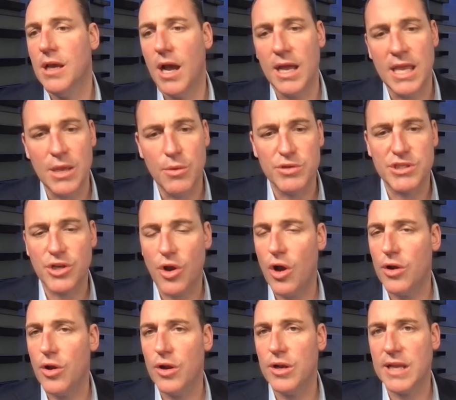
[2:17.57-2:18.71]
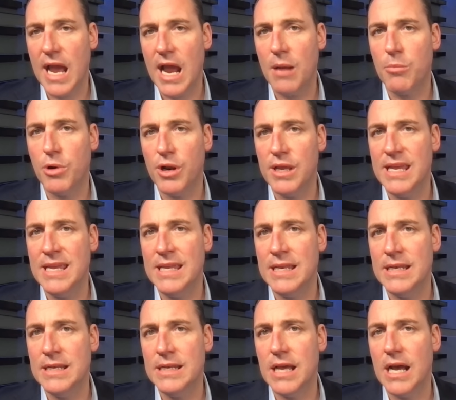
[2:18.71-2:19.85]
he was caught on camera
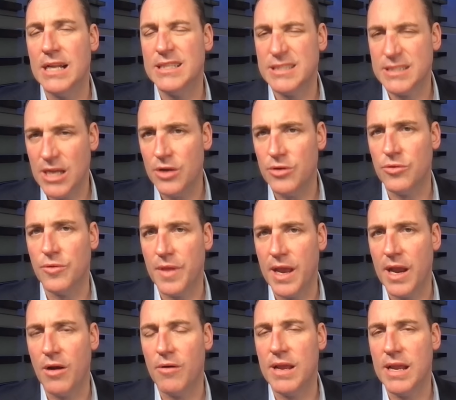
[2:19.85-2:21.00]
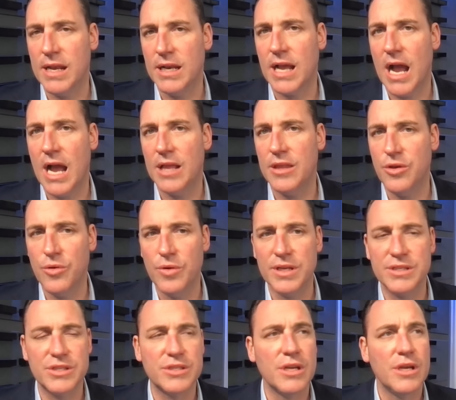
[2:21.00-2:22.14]
in a tunnel there in Khan
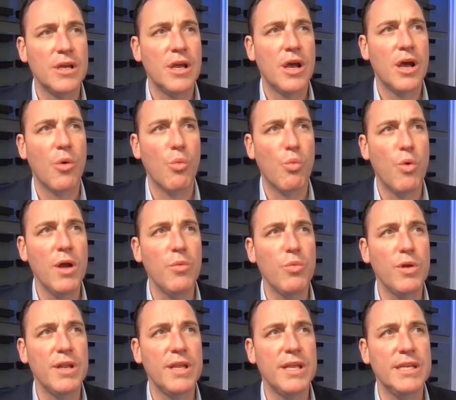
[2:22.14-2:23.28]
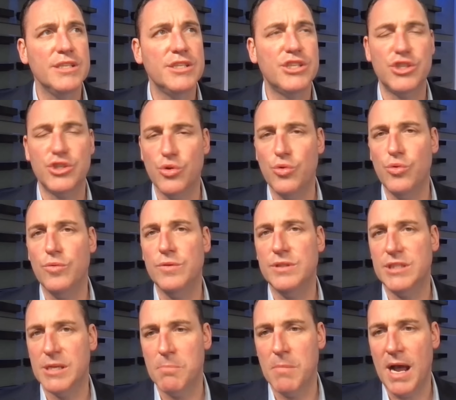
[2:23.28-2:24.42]
Yunis. What would his soon
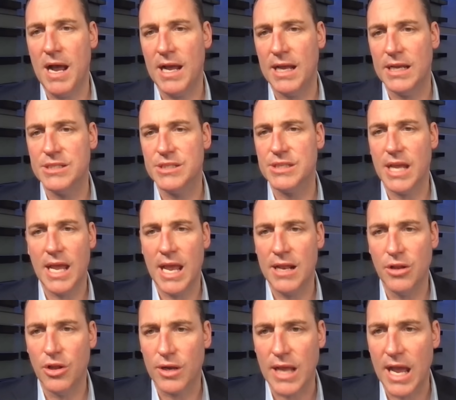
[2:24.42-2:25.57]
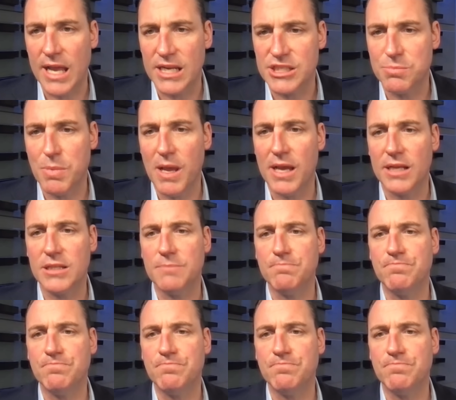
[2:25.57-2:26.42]
demise? And look, I expect